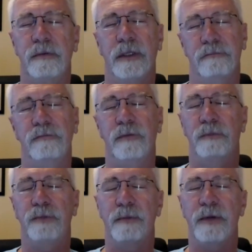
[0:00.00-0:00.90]
Well,
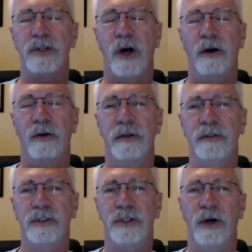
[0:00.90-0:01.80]
they're pretty much all of the
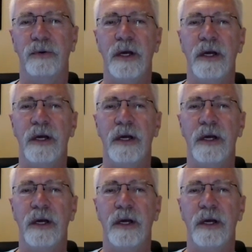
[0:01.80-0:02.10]
show.